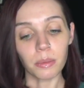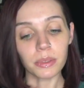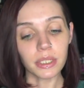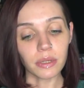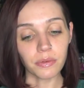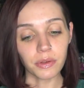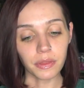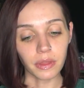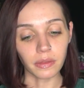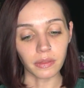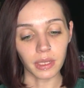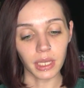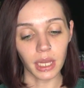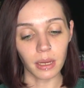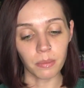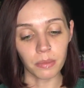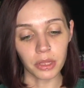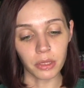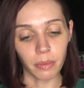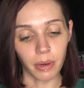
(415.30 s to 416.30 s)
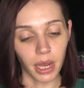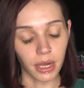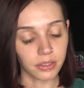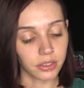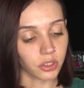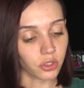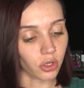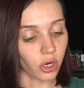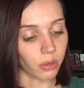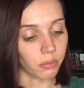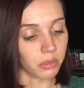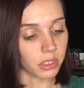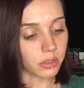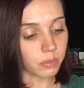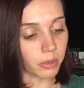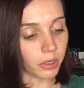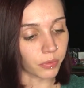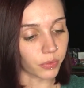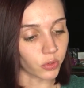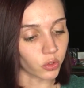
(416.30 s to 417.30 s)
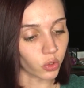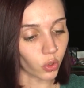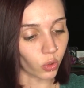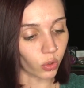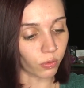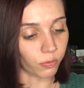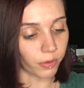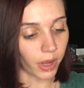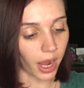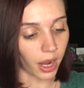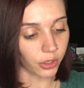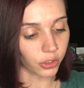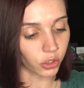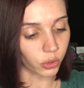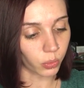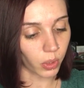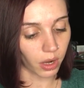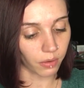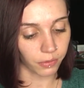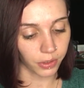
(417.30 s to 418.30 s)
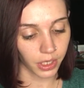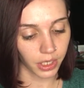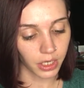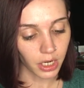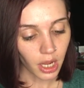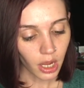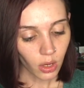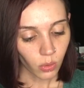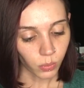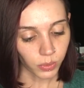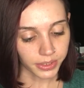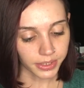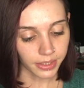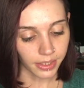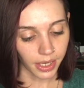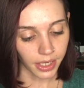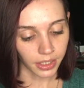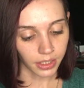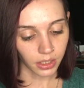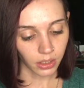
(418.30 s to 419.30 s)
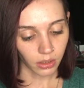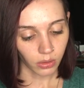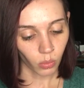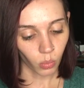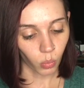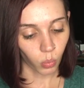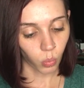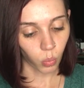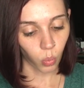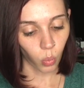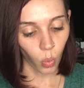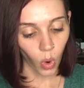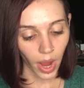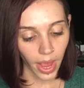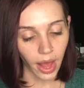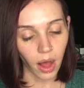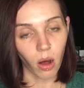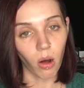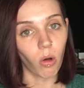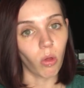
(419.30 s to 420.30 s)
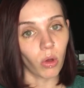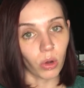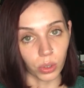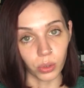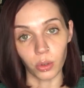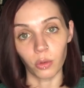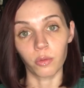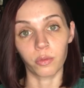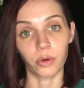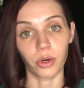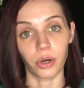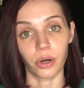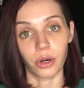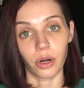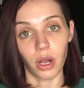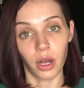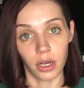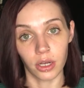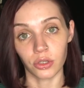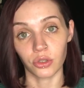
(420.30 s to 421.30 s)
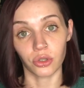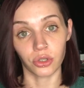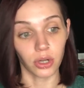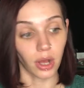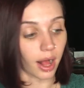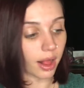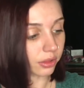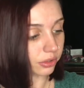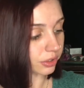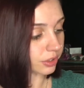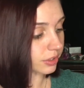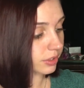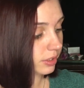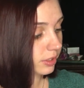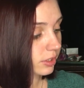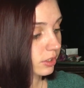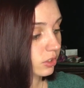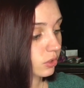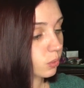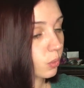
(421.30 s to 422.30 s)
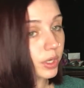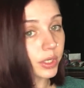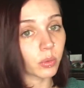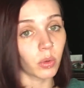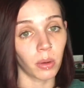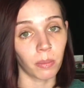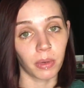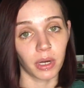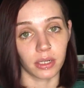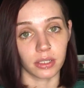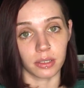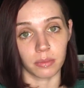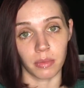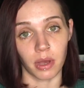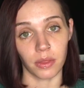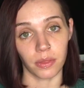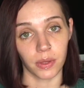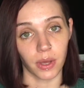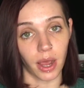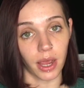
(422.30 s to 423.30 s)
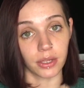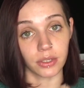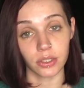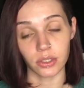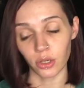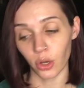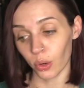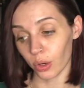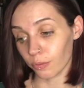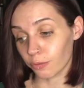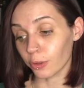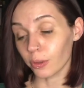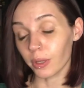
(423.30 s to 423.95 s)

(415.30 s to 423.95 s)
was everything that came in the BoxyCharm this month. The total value of it was like well over $100, and it's 21 bucks a month, guys. So if